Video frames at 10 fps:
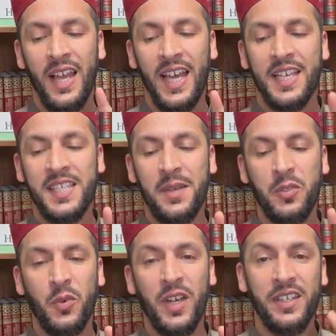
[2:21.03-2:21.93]

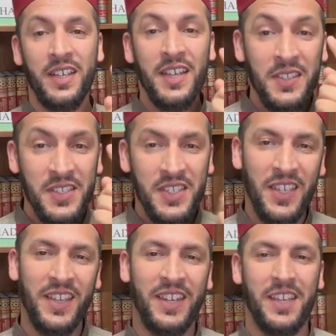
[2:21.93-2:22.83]
except when
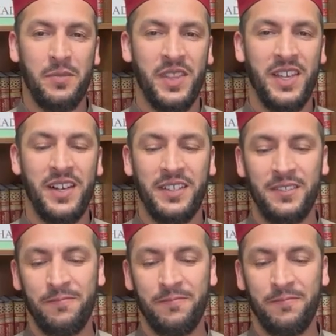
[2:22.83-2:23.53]
seeing Him there.